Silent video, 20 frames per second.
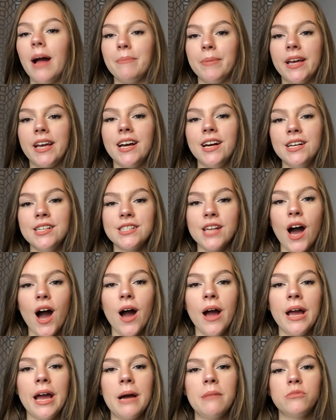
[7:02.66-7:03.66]
because
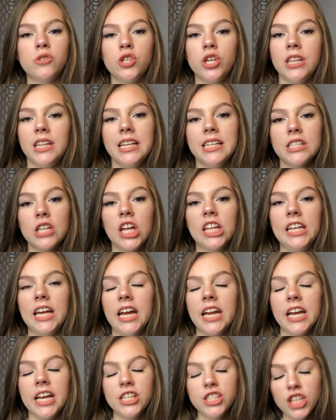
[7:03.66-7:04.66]
I am doing this on the
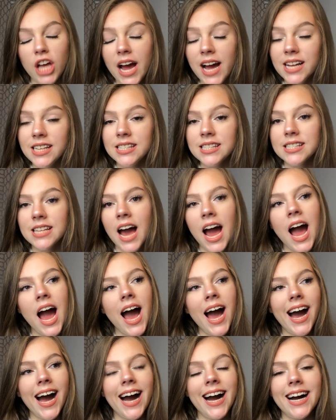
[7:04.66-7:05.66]
NHS,
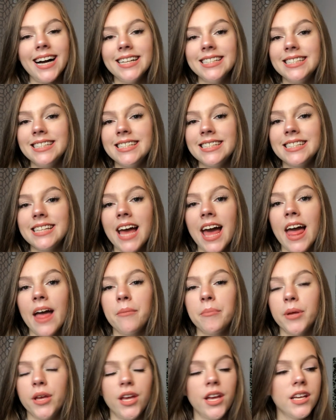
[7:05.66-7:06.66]
and
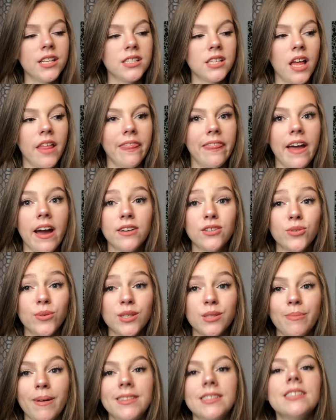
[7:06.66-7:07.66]
because they're so
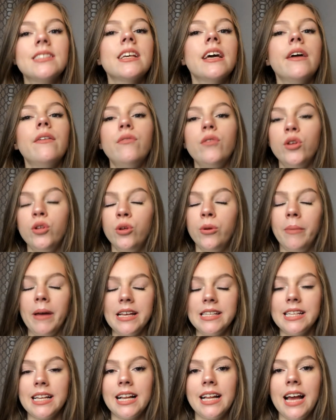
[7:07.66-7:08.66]
expensive you
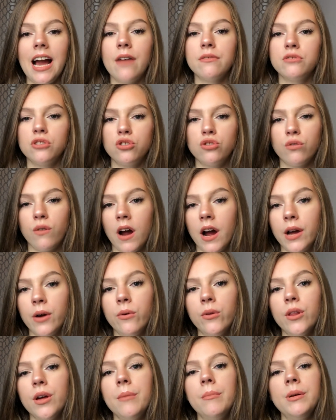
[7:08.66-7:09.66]
basically have to
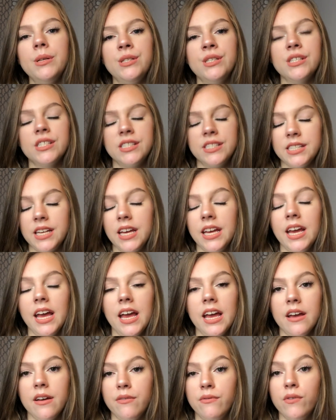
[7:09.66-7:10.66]
trial them to see
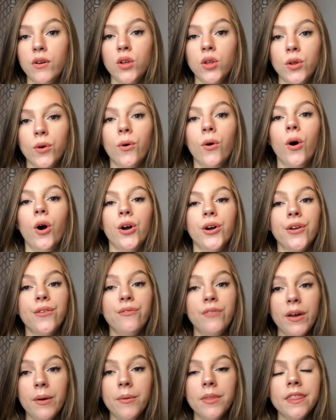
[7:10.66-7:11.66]
if you're a good
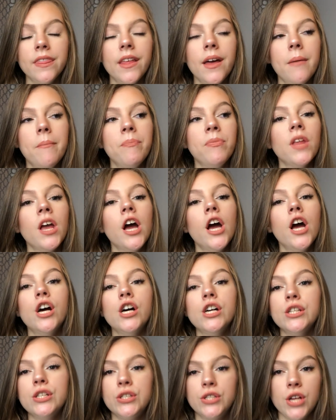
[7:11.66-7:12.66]
fit with them
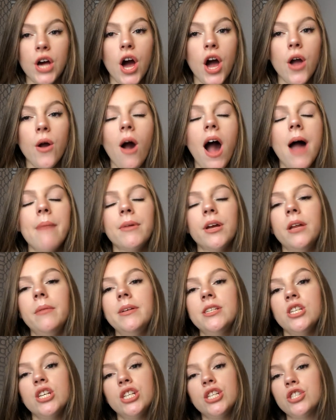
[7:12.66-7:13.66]
so I'm going to
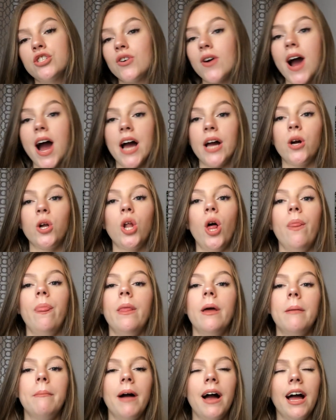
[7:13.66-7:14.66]
be doing a trial on
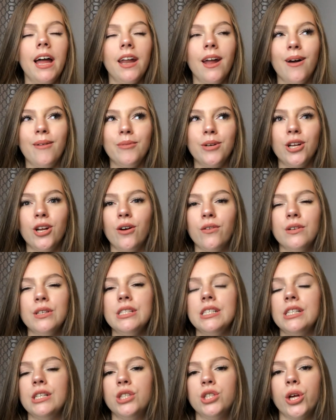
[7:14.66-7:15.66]
them and I'm going to
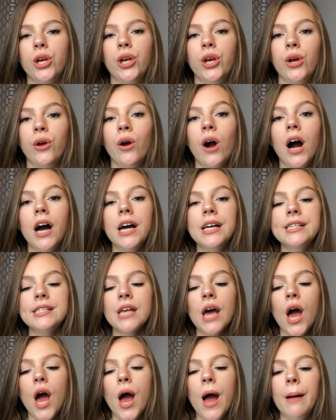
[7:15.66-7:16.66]
obviously show you guys
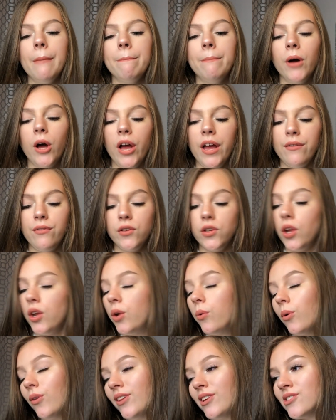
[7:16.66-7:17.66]
but if you don't
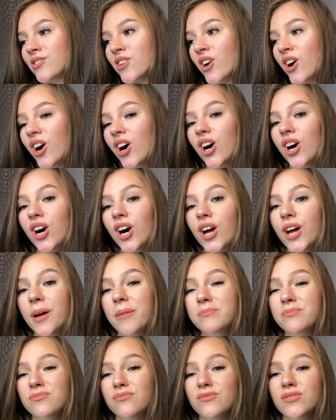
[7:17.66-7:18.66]
know what these are
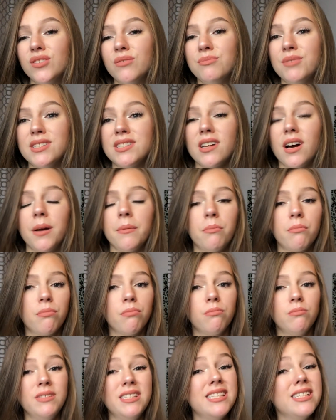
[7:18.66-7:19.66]
um, as I
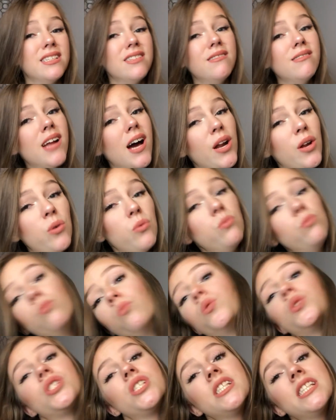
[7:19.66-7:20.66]
didn't and
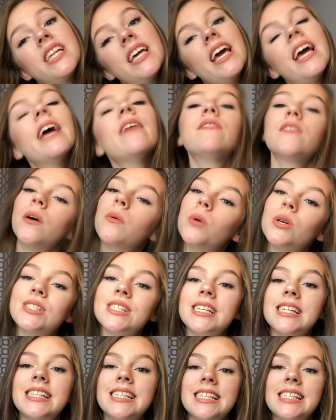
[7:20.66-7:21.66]
wouldn't if I
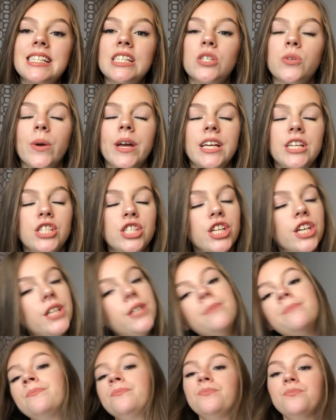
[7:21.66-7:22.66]
wasn't in this situation